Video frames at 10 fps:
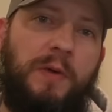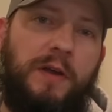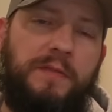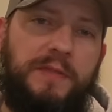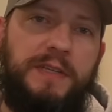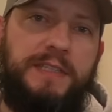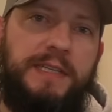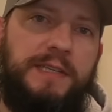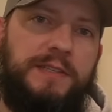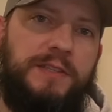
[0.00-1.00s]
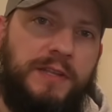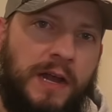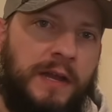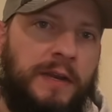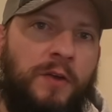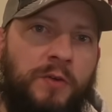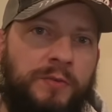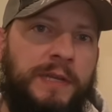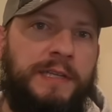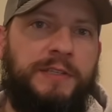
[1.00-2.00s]
part of this is not
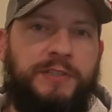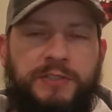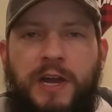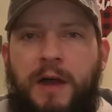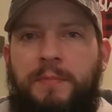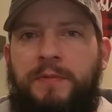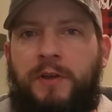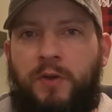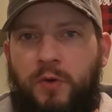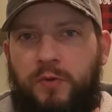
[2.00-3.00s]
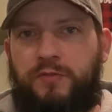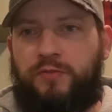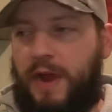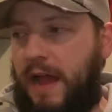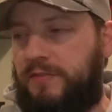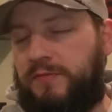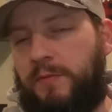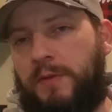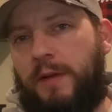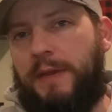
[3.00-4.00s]
only to stop the cold drafts
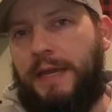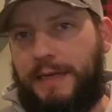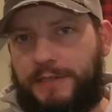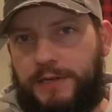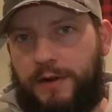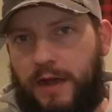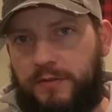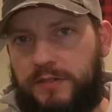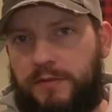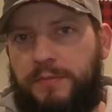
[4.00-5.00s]
from coming into your house,